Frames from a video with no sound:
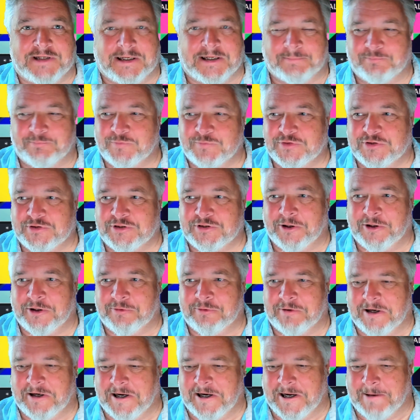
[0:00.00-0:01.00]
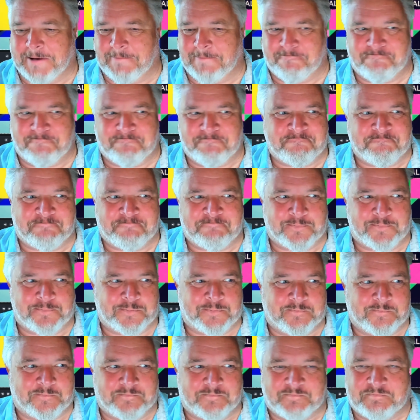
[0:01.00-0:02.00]
So um,
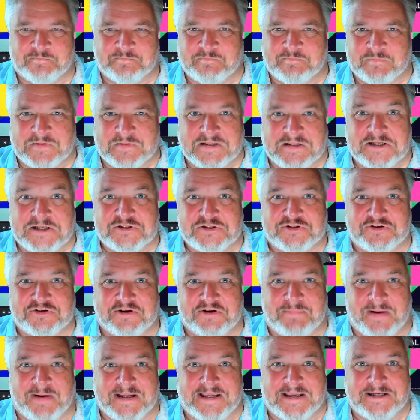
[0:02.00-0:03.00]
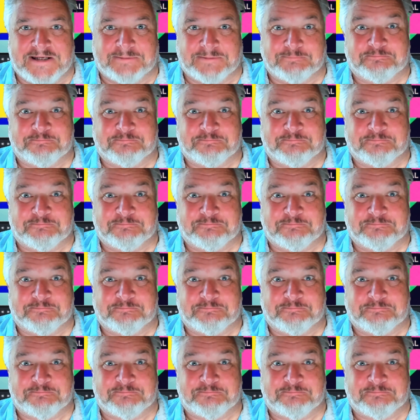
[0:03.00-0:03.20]
let's dive back in.